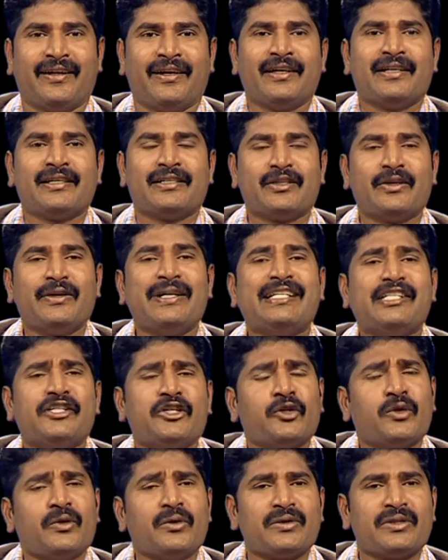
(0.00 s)
So it
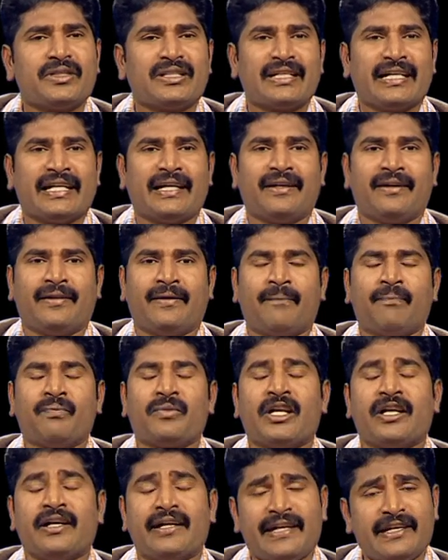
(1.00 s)
shows
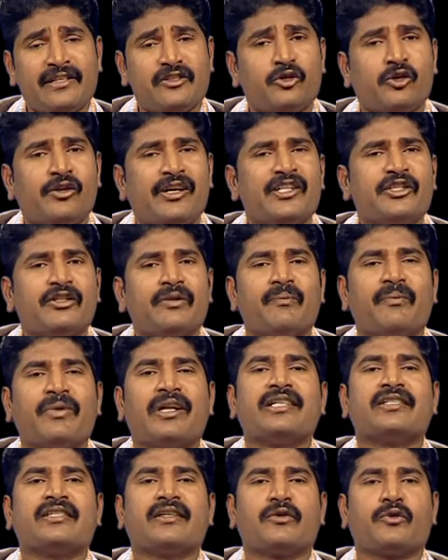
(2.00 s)
intonation
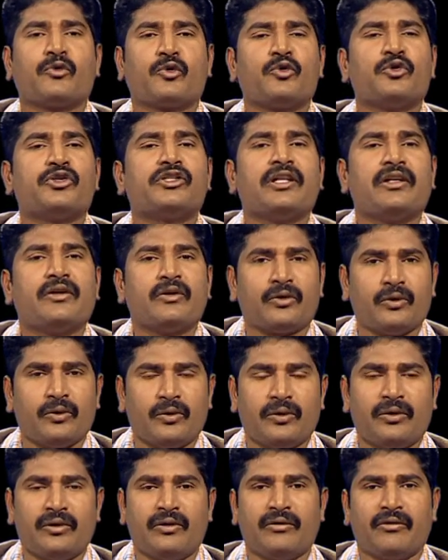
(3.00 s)
plays a crucial
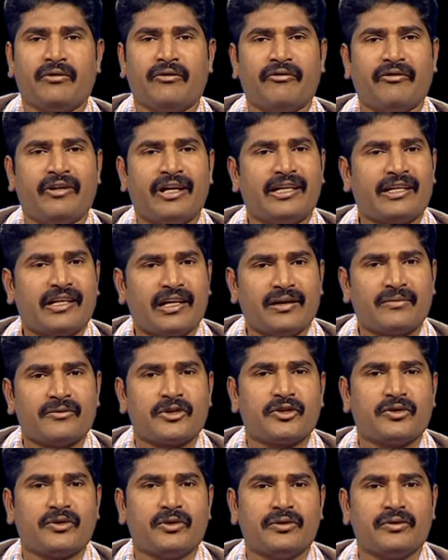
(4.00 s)
role when it comes
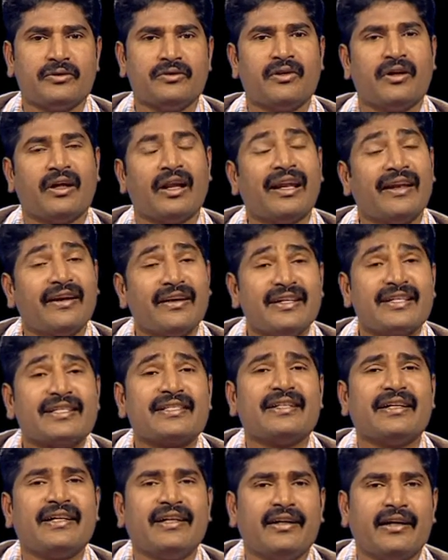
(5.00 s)
to
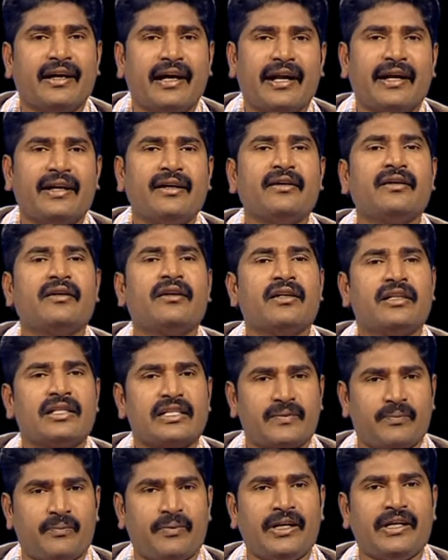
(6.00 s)
listening and
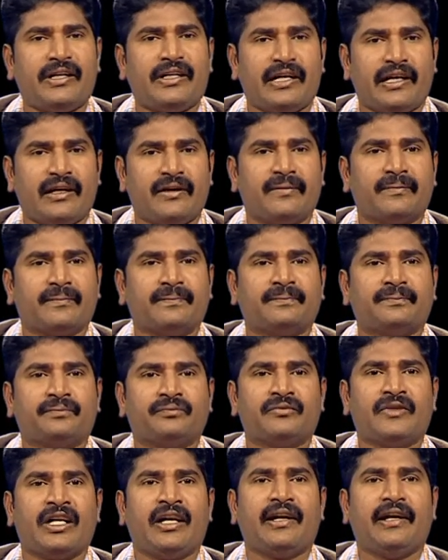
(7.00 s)
speaking
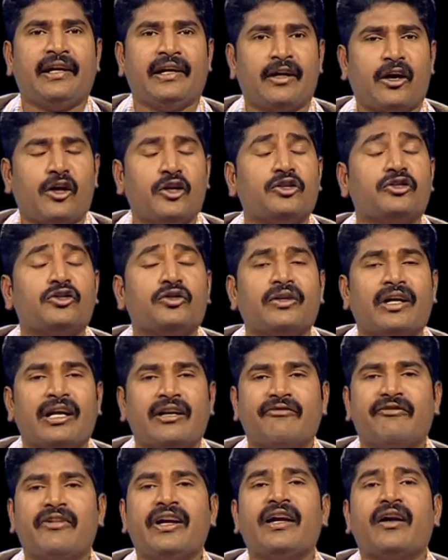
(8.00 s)
in order to
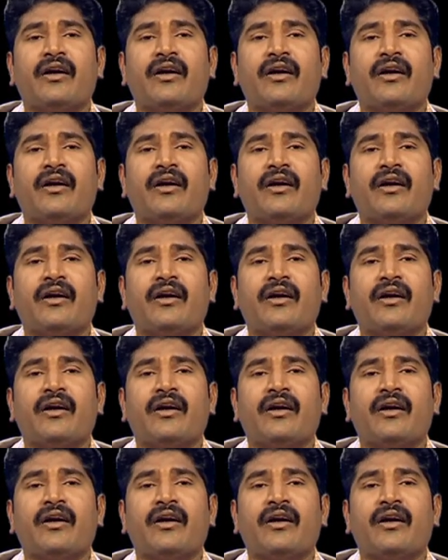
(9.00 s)
convey